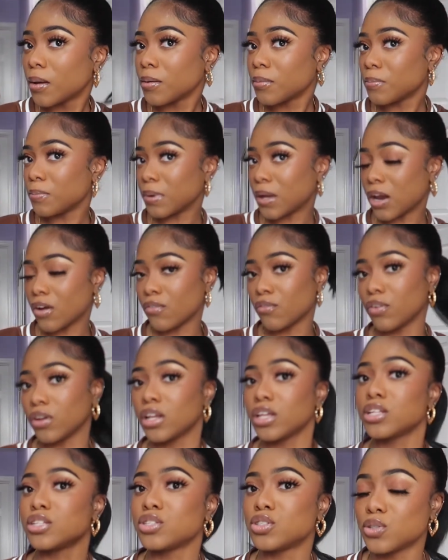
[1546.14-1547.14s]
But I
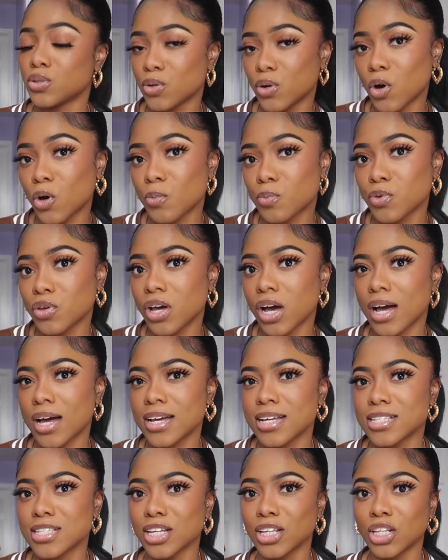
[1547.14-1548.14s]
really do hope you
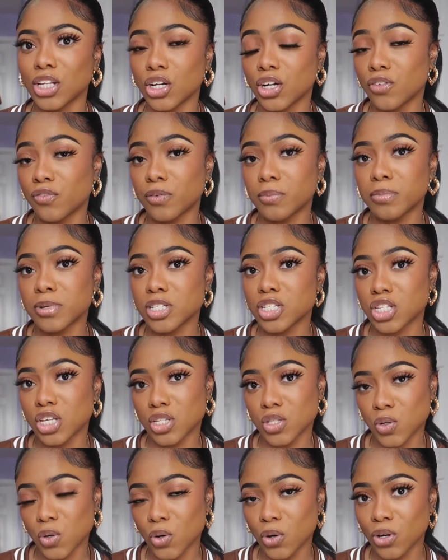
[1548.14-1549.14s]
guys learned from this
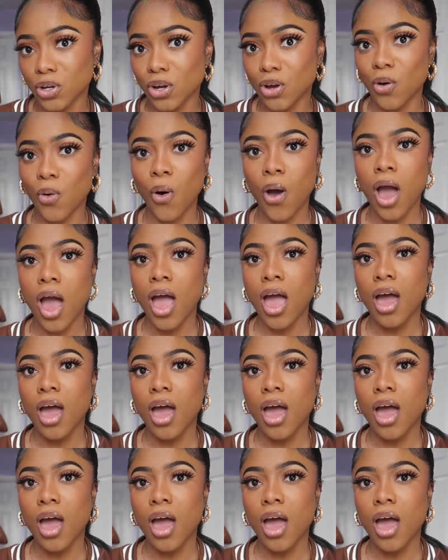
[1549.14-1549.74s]
tutorial.